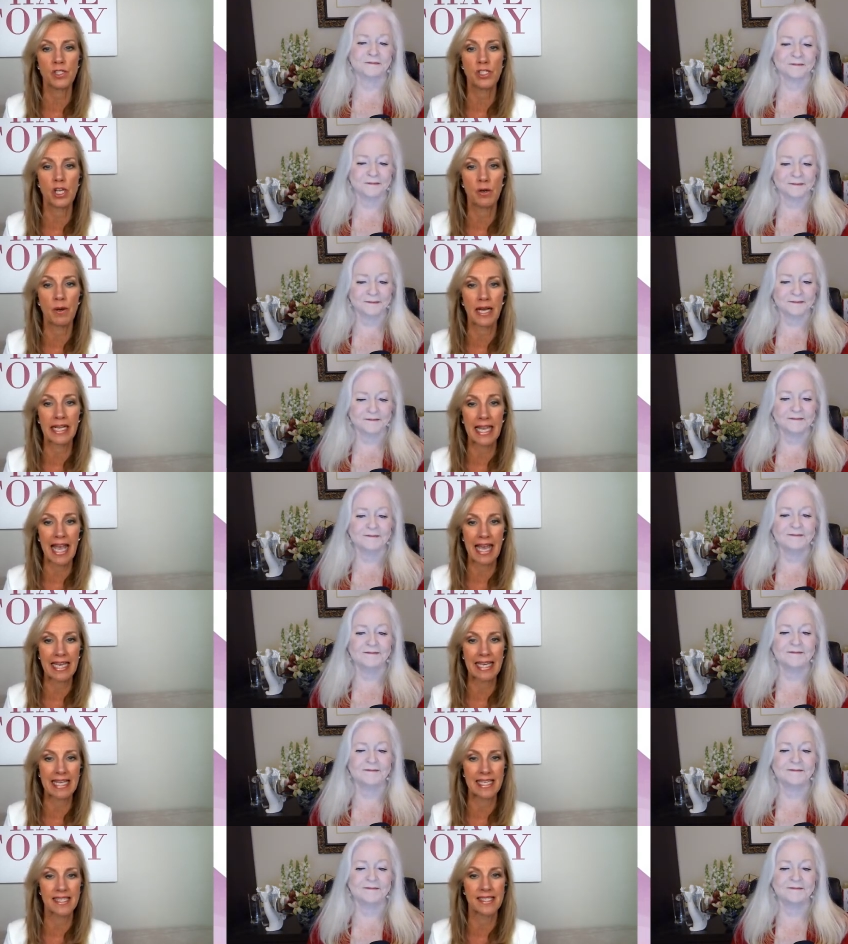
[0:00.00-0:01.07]
Speaker 1: So
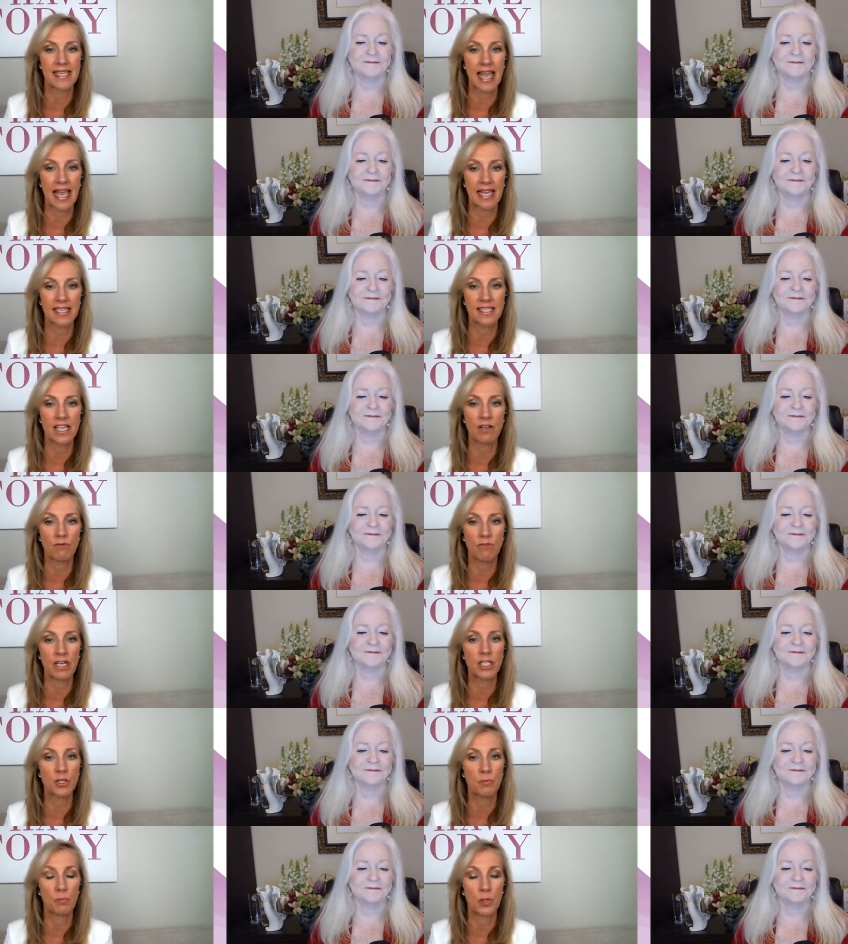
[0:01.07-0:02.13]
again, it's
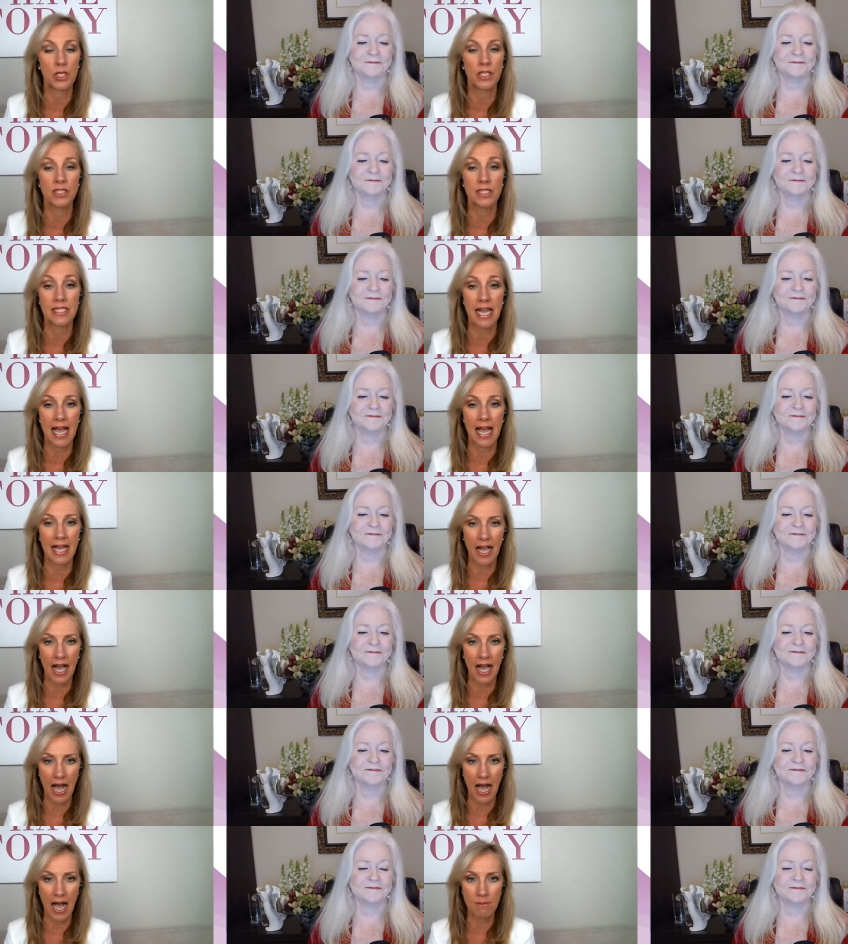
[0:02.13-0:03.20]

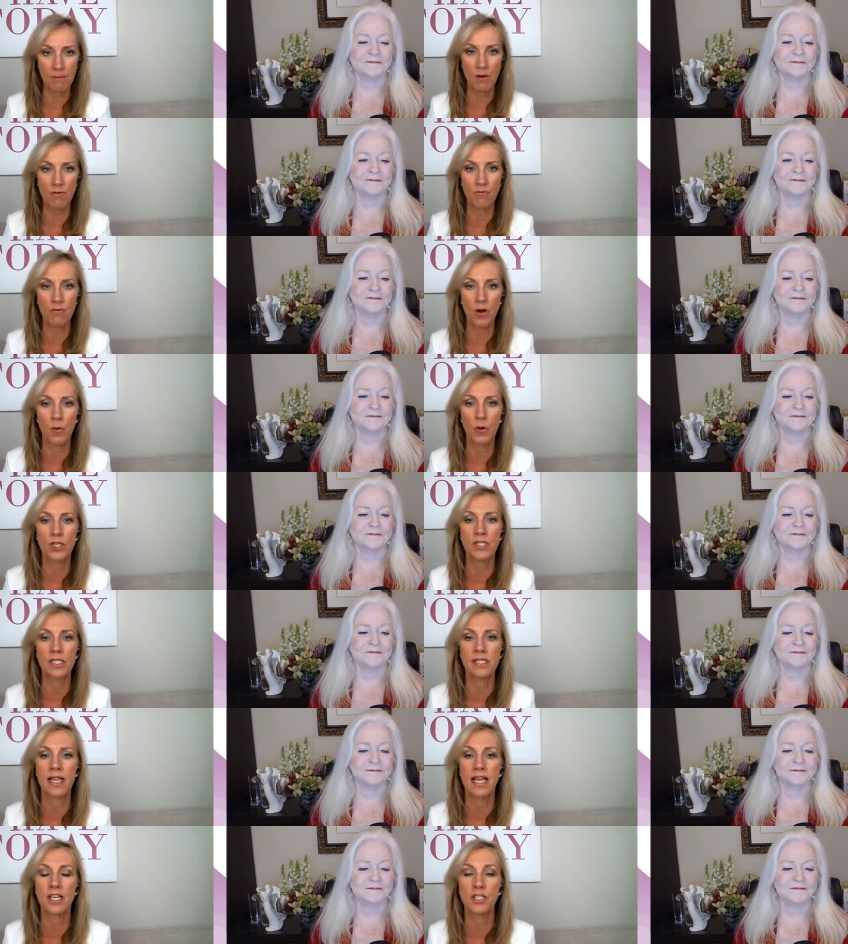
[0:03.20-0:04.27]
exitrichbook.com forward
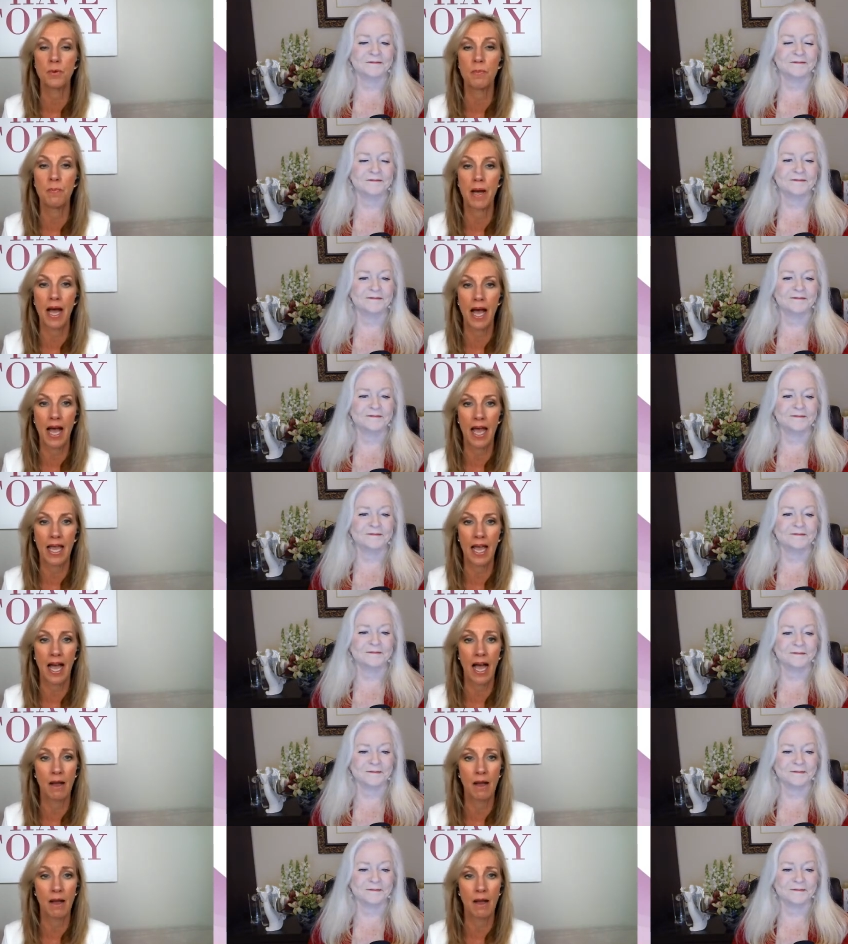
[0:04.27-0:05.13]
slash buy.